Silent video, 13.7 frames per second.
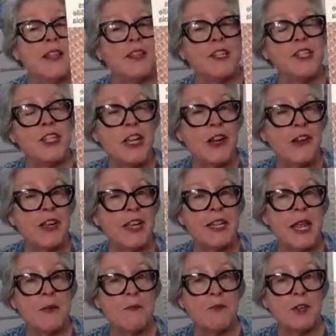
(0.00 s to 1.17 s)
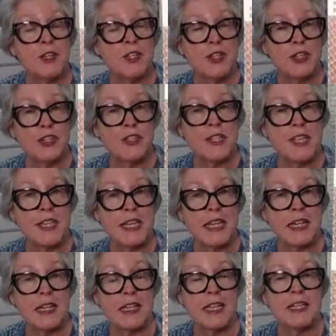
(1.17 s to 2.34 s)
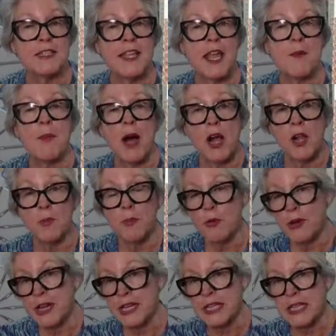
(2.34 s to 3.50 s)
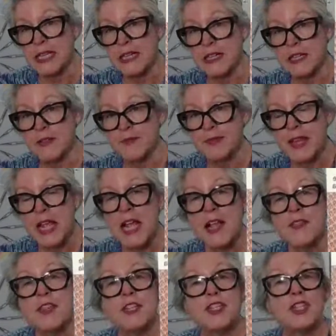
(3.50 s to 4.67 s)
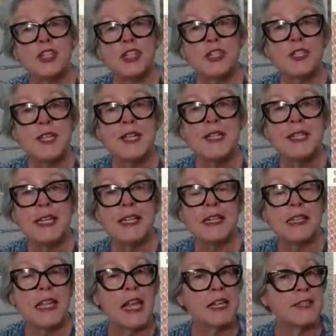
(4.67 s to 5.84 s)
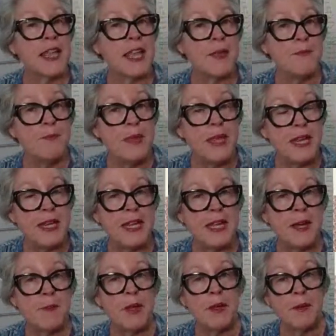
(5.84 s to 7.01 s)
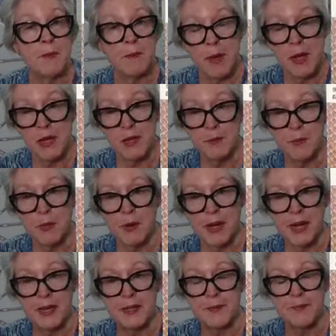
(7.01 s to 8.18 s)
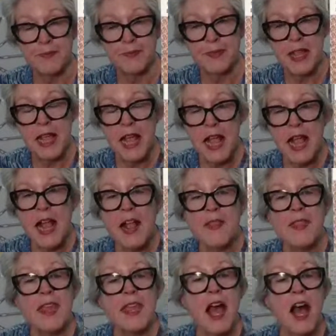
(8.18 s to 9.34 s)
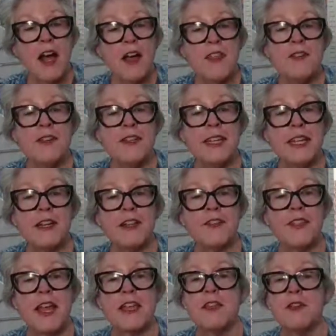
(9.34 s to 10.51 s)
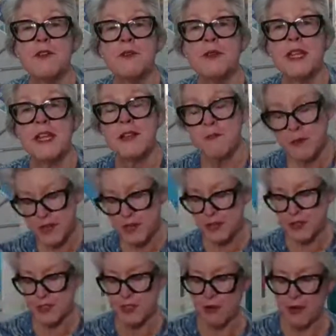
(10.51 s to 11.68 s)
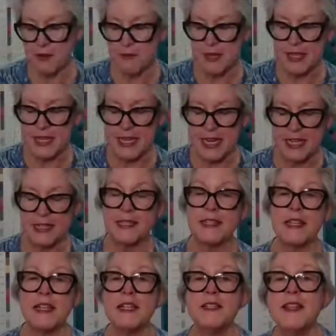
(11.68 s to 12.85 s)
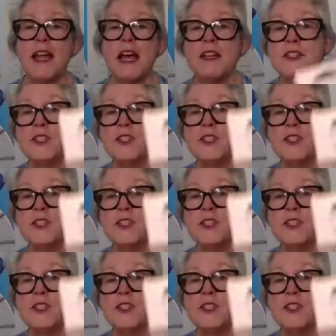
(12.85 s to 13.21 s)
The generic name for a jersey needle is a ballpoint needle. The jersey needle has a medium ballpoint. The other needle that you need when you're sewing with knits is a